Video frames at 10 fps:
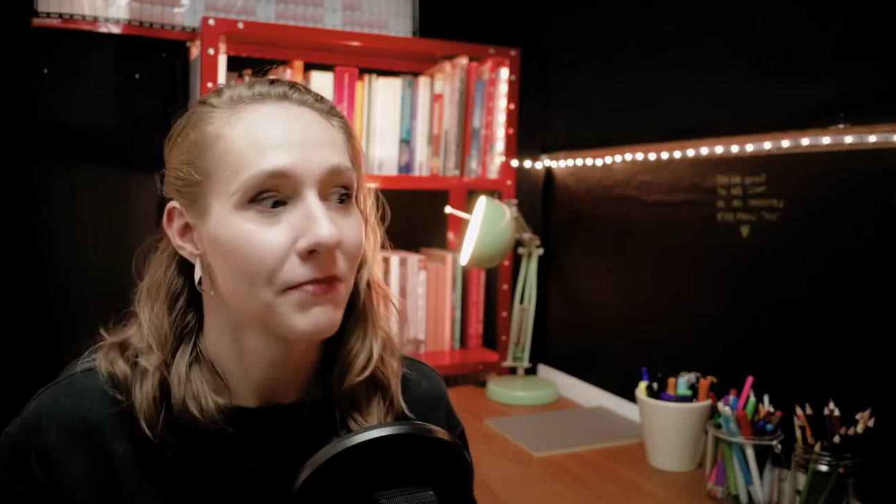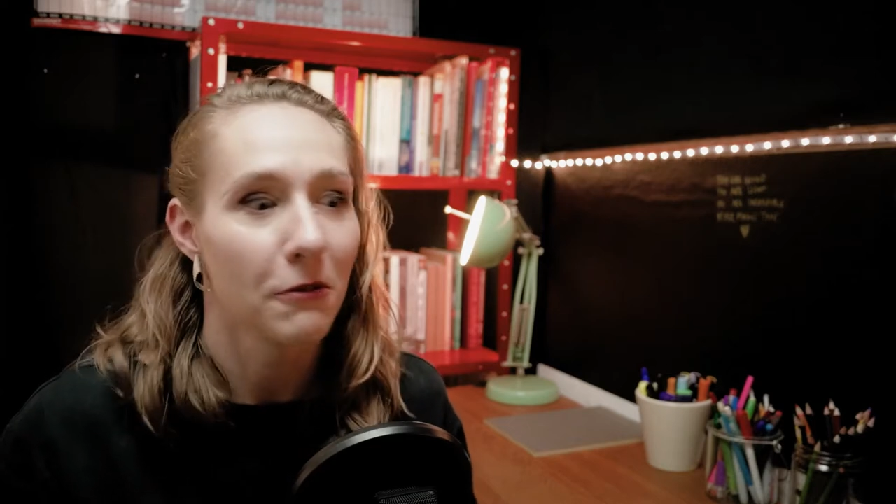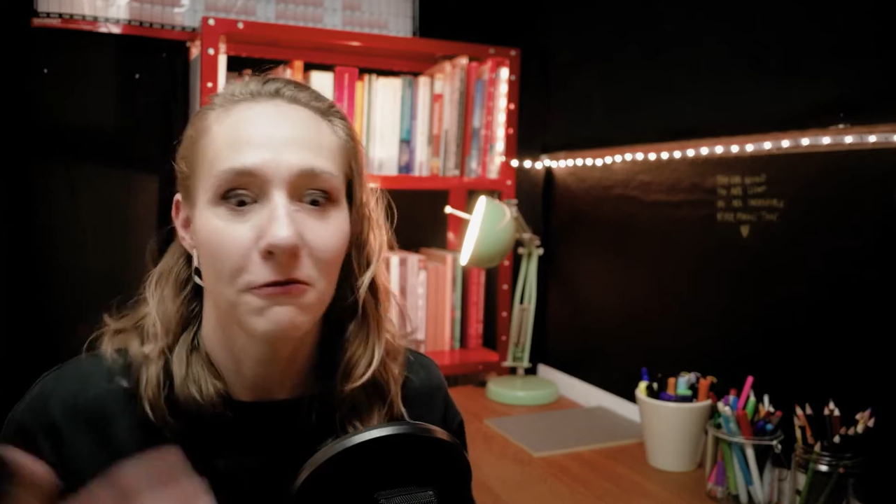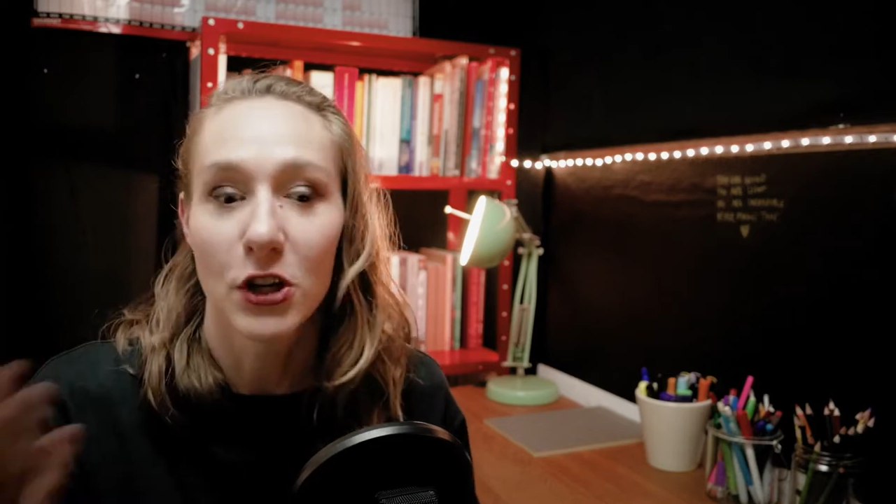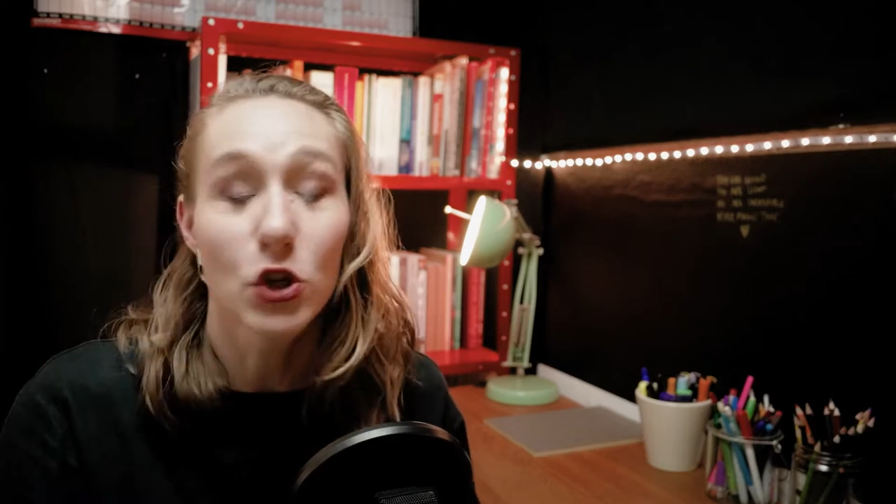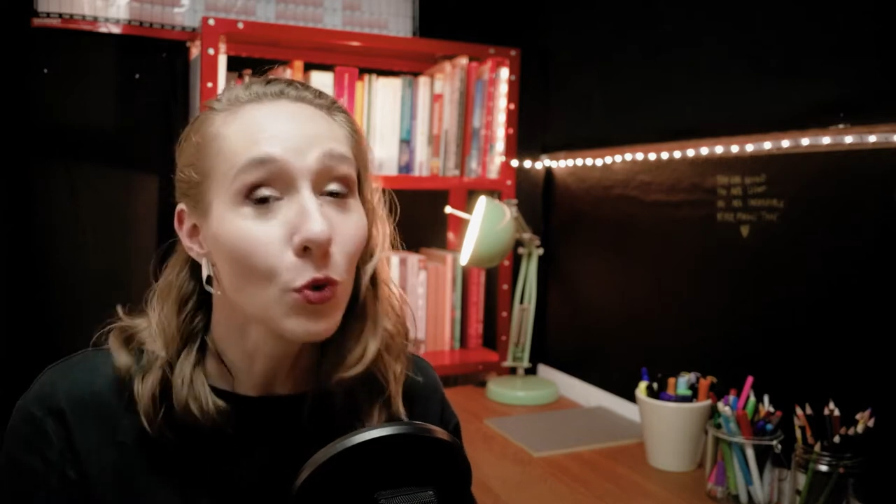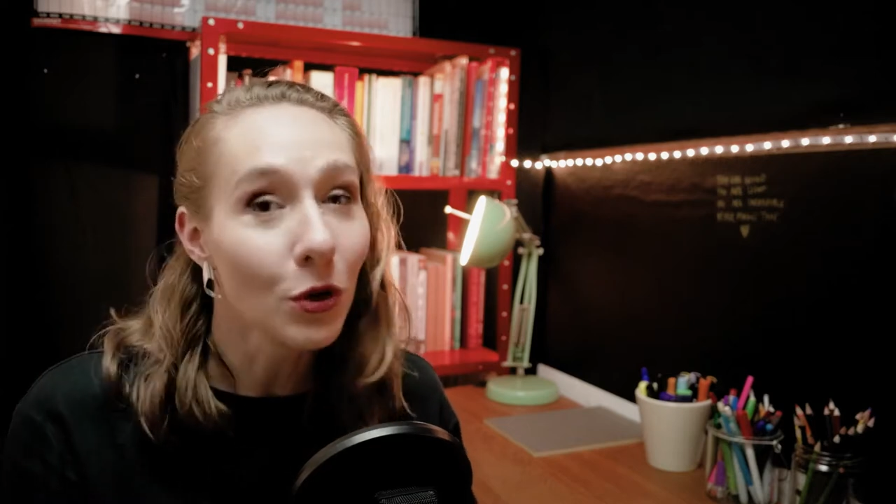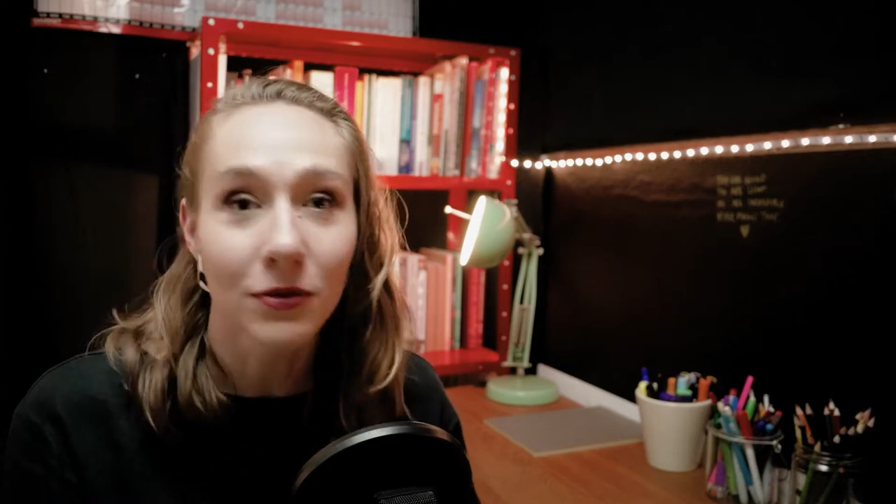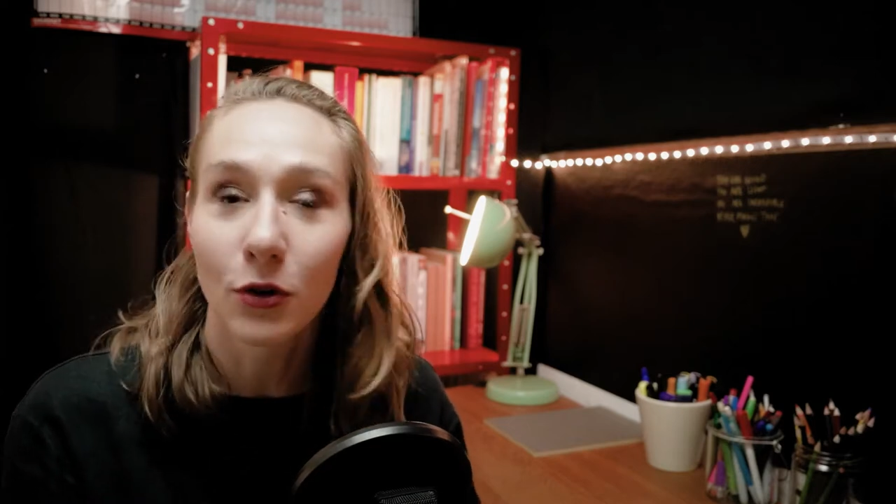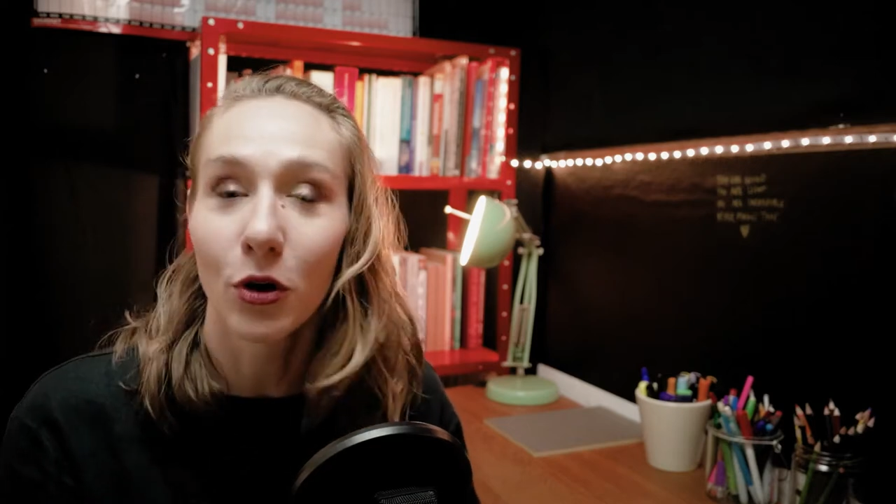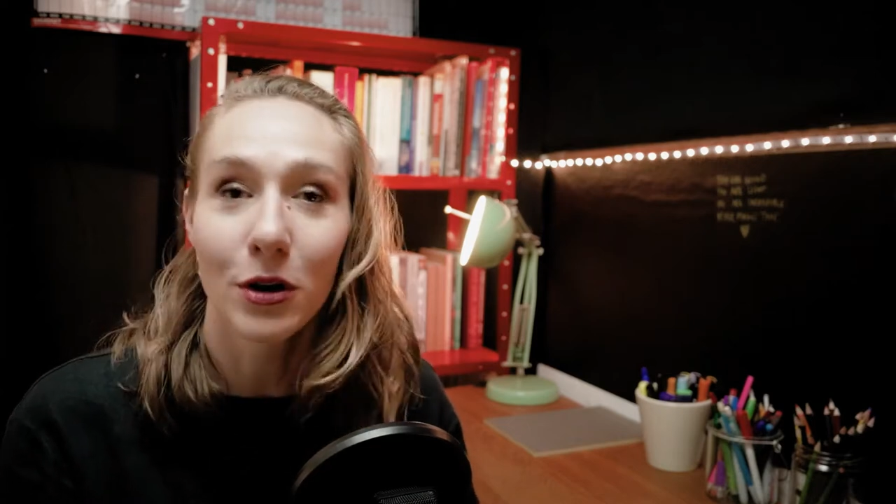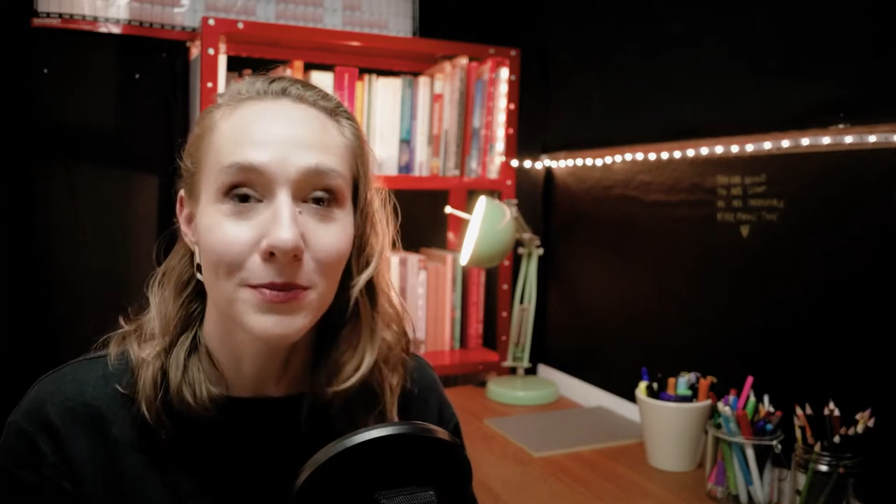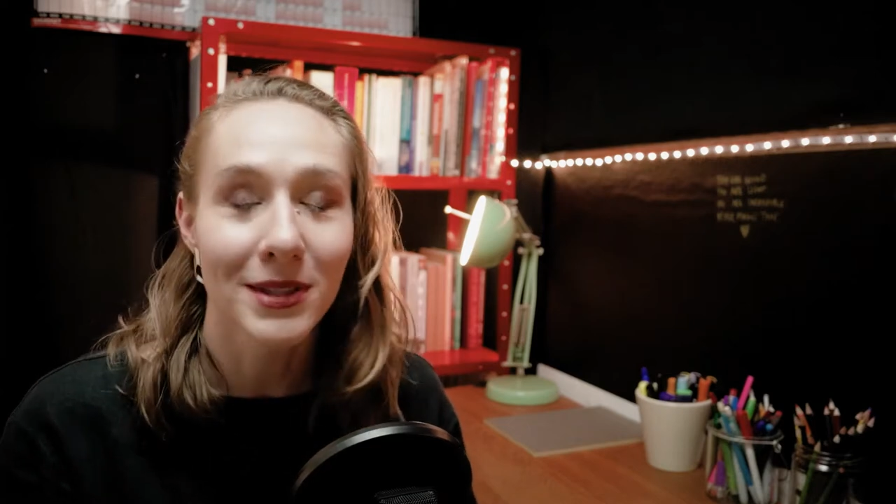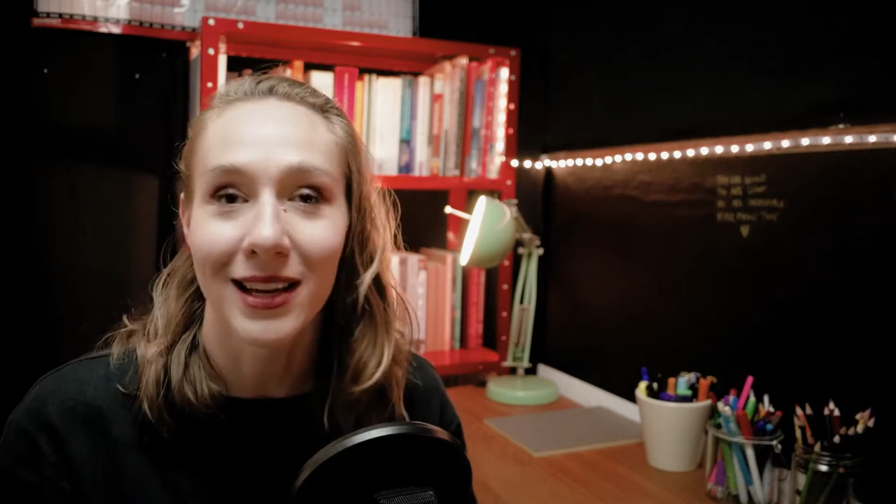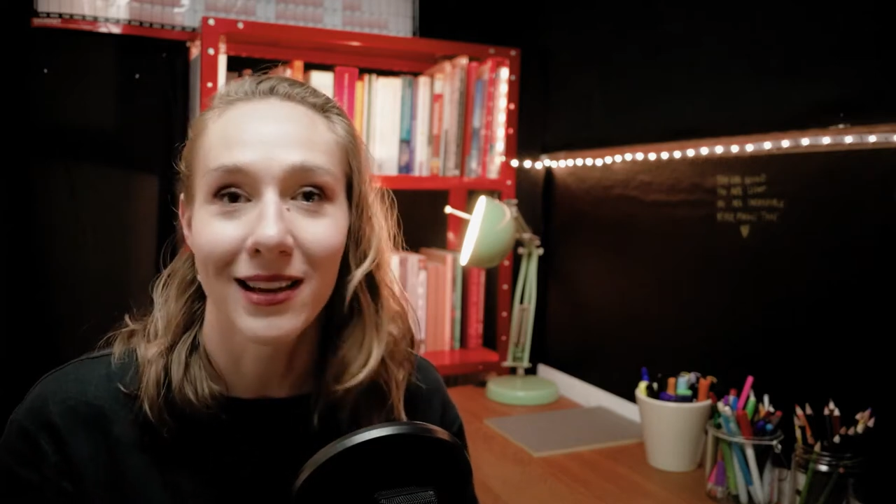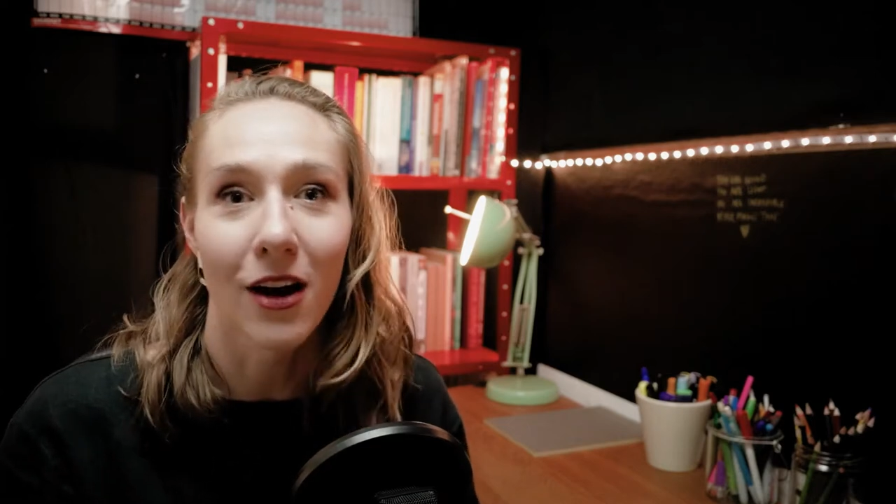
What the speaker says: Visual forms like